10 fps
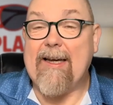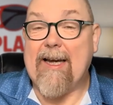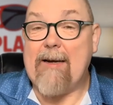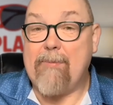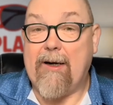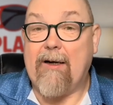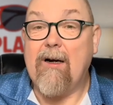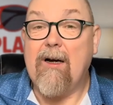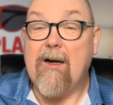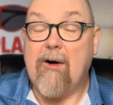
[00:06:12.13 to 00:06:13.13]
keeping
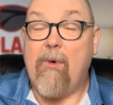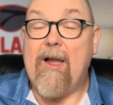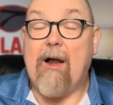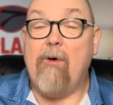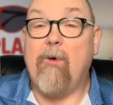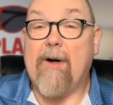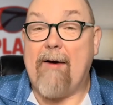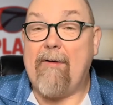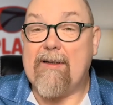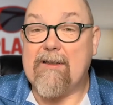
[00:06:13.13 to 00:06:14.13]
with local
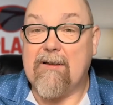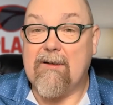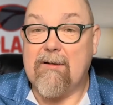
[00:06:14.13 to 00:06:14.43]
character.